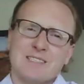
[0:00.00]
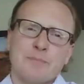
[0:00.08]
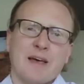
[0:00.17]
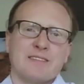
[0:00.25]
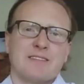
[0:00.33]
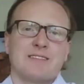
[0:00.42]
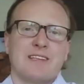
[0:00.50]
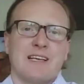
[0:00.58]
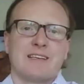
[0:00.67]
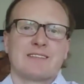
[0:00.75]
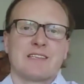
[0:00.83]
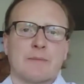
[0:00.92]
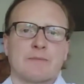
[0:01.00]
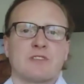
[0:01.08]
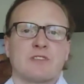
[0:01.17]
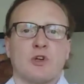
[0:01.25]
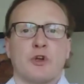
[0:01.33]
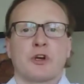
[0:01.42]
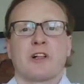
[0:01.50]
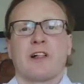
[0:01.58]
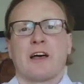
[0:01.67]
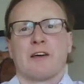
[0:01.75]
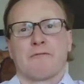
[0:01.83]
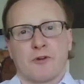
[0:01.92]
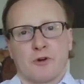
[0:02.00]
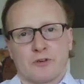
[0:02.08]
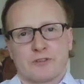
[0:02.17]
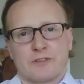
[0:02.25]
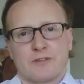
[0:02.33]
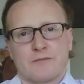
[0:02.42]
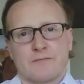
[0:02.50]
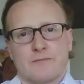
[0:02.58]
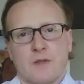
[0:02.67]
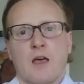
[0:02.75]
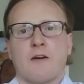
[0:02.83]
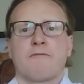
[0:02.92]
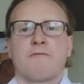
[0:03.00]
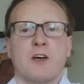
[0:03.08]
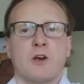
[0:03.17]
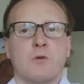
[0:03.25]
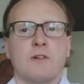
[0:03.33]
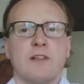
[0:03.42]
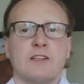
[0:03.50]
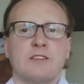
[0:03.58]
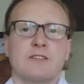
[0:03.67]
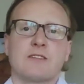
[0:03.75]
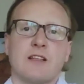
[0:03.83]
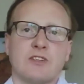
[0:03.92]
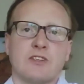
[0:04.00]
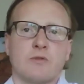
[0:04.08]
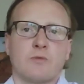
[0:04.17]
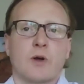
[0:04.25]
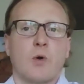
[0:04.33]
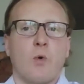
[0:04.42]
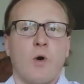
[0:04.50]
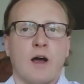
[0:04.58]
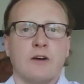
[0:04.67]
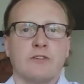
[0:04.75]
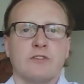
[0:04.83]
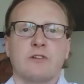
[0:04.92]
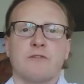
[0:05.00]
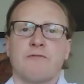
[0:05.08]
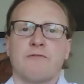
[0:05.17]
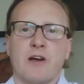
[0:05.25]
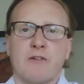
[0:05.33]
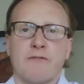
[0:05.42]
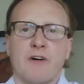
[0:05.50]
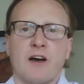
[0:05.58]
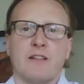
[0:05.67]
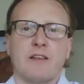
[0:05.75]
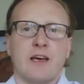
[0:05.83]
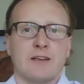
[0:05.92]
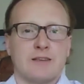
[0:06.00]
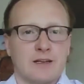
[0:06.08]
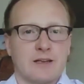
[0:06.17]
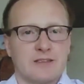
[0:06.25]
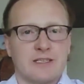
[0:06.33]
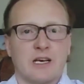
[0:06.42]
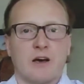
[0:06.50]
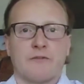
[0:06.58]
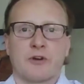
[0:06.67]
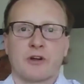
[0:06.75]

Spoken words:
best to take steps to know your client first. Federal legislation requires you to verify the identity of your